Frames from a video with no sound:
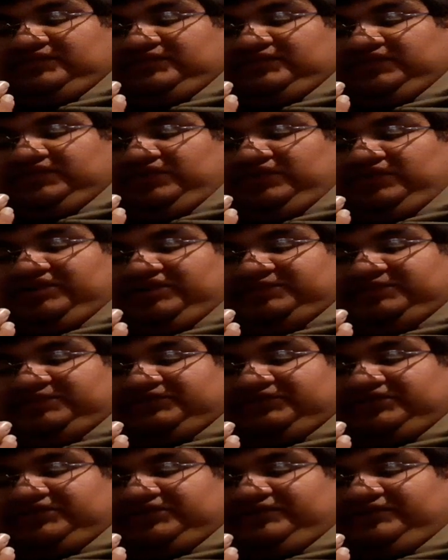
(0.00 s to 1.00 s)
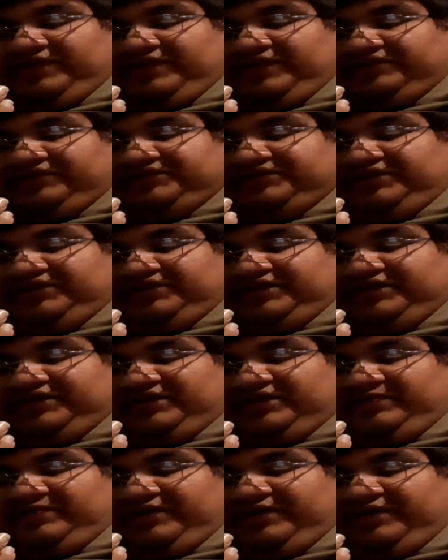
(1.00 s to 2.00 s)
Once per turn, Vanguard skill. At the end of
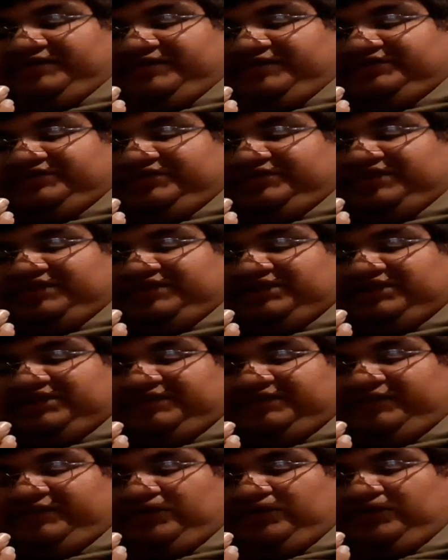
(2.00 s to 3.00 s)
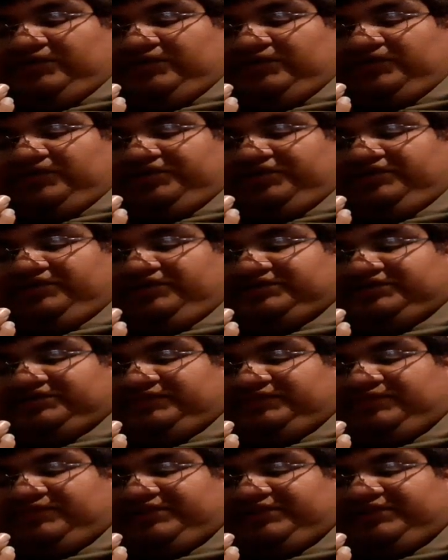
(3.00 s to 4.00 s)
the battle, this unit attacks. If 4 or more units
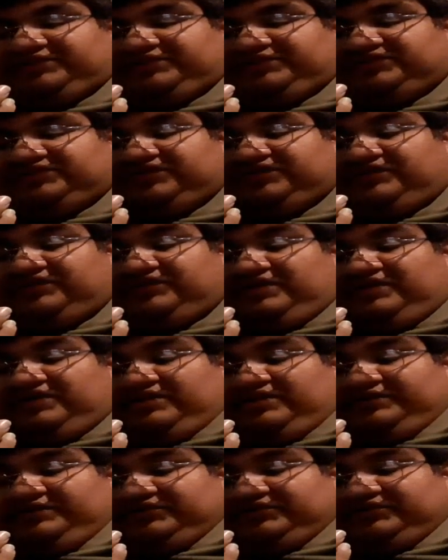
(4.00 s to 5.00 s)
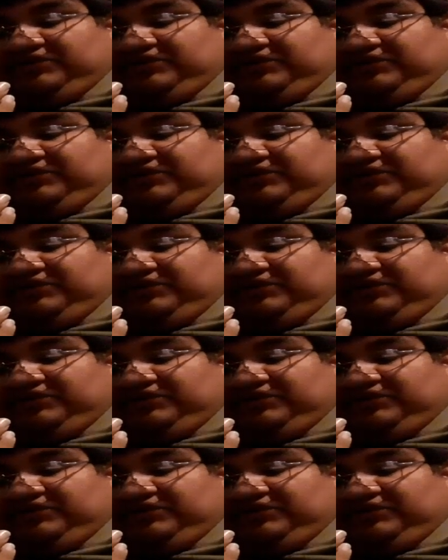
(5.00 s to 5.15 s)
replace this turn, Soul